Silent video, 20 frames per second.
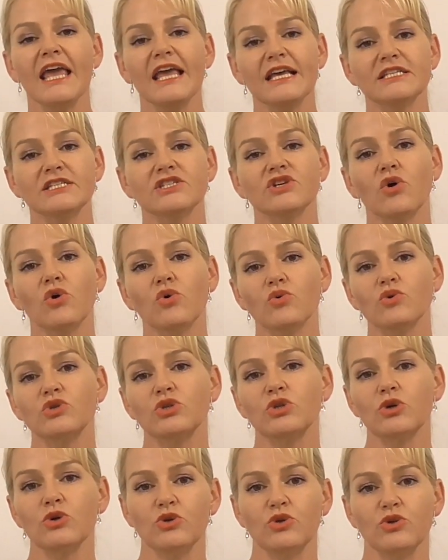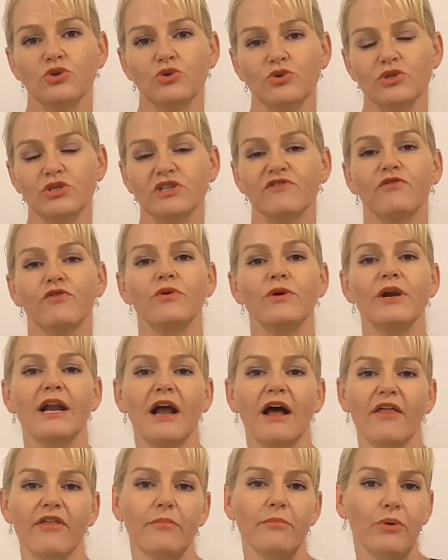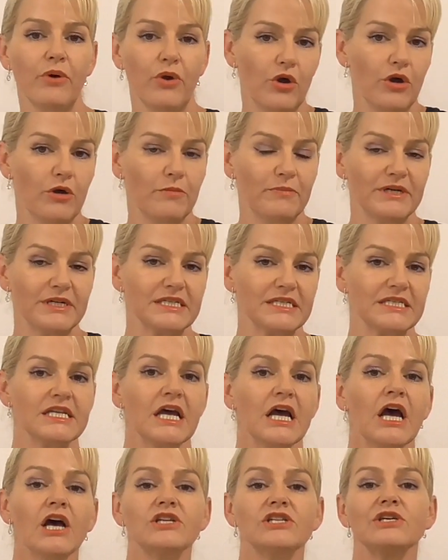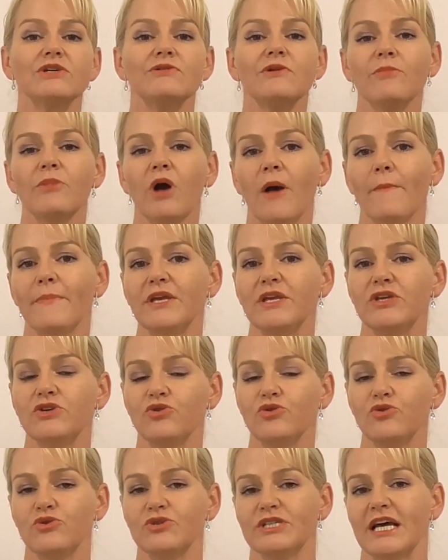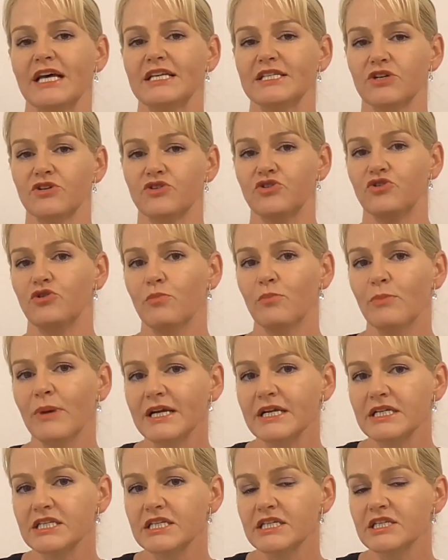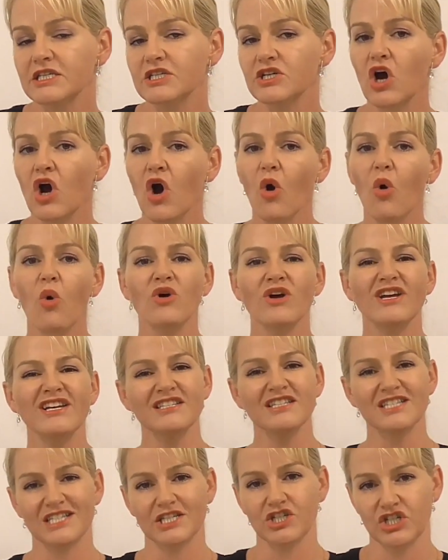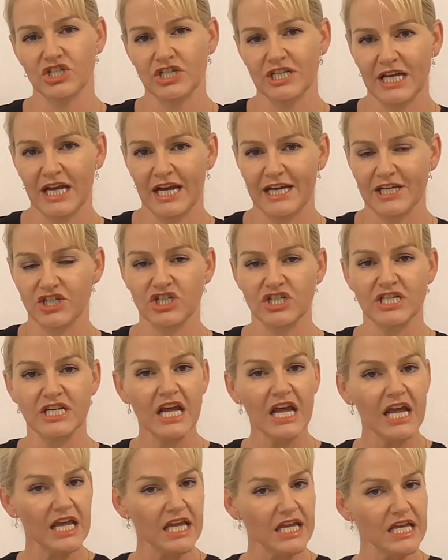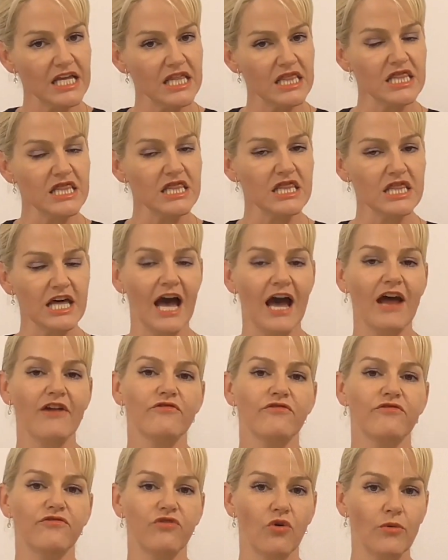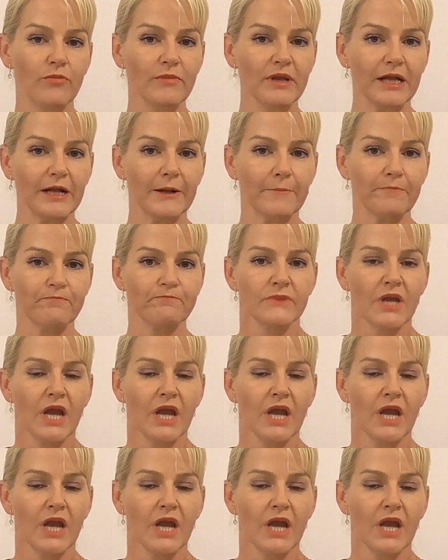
is also used for another purpose. So it might be used as a humectant or conditioning agent in that formula.